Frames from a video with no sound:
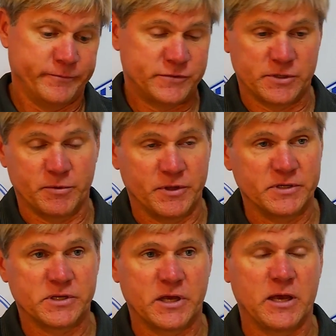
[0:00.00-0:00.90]
some of
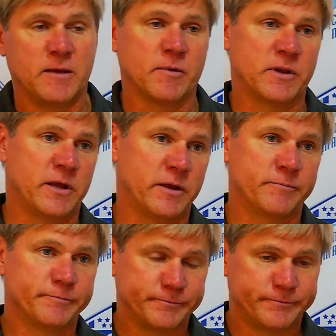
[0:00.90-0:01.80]
this game. And
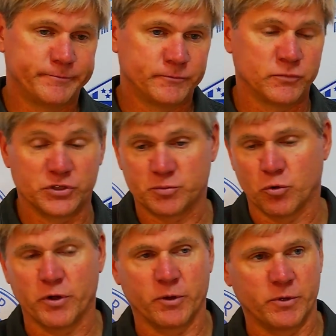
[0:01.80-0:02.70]
then this
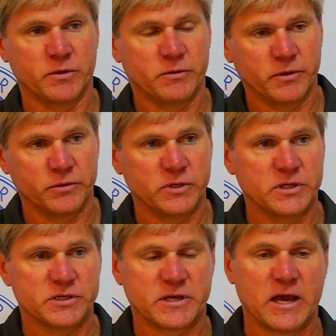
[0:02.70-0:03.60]
morning we did
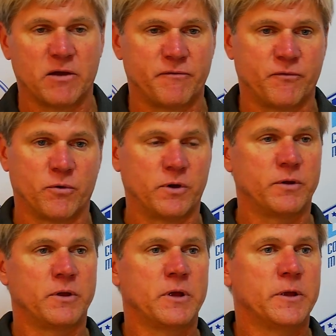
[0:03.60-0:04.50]
the scout for
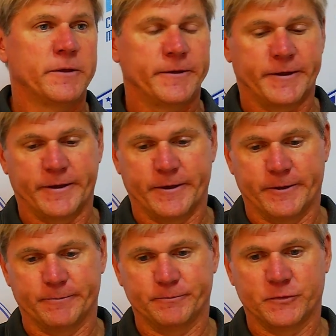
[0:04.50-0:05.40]

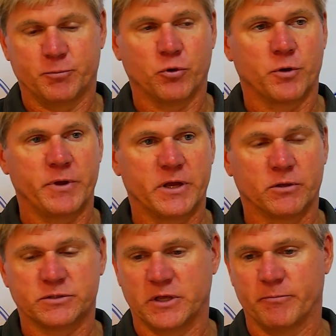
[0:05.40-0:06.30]
the Puerto
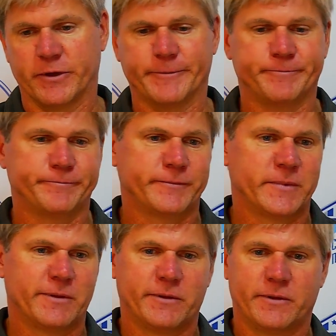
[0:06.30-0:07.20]
Rico team. But
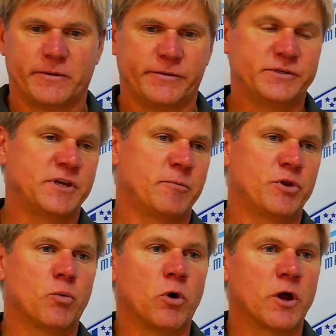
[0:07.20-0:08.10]
you see them
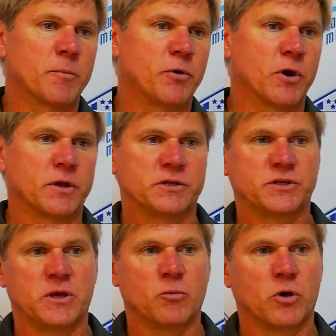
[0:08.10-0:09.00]
in the water park, you
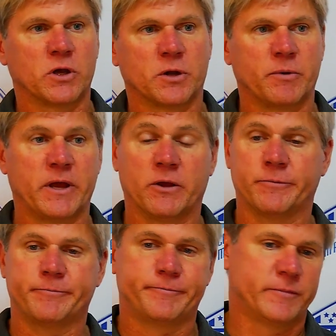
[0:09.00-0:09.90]
see them walking around.